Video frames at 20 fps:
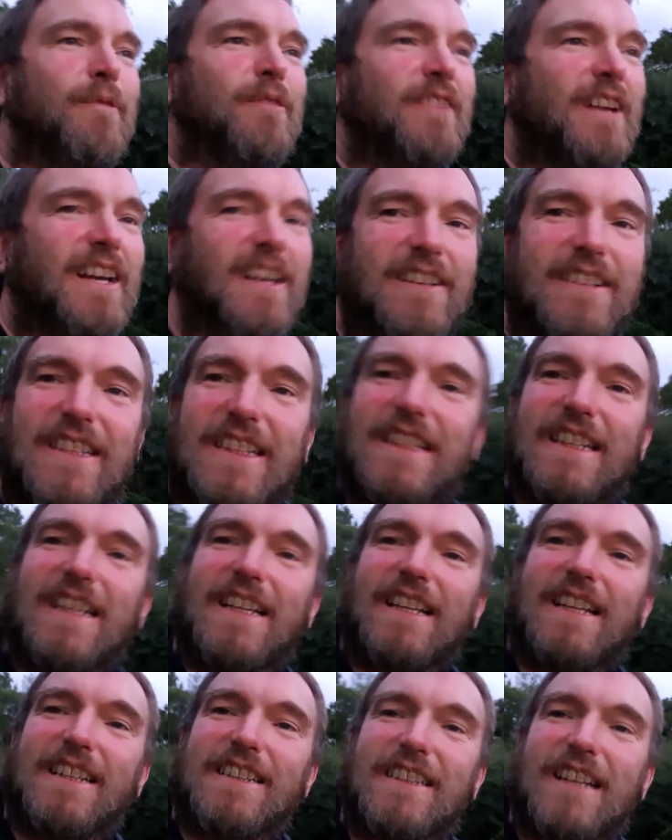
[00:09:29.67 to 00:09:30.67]
the road and
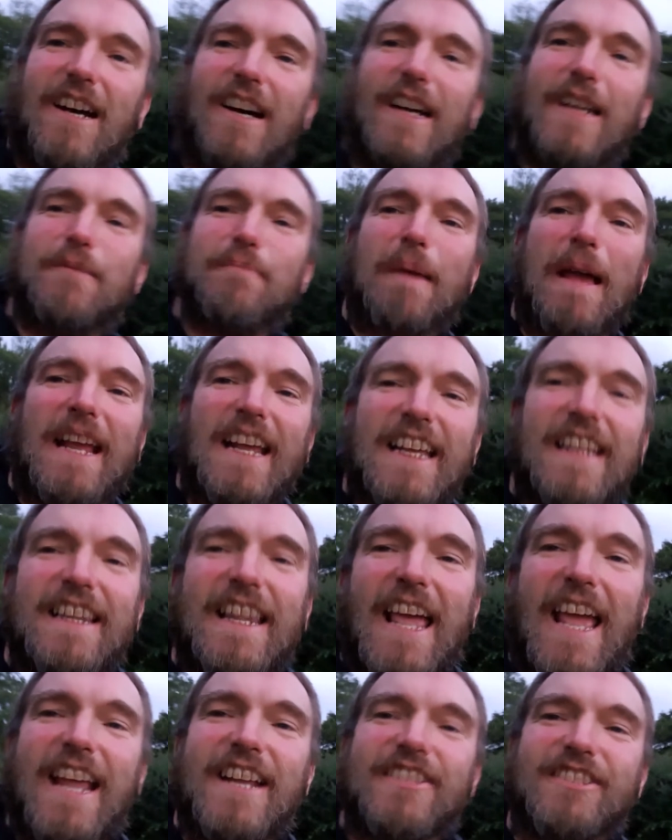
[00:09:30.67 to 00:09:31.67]
darted back in
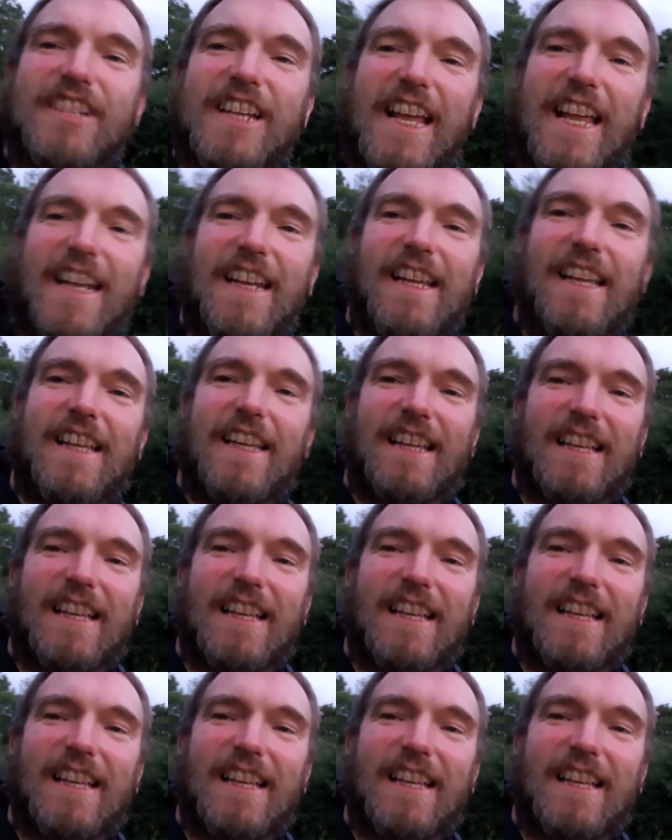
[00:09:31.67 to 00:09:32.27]
the hedge again.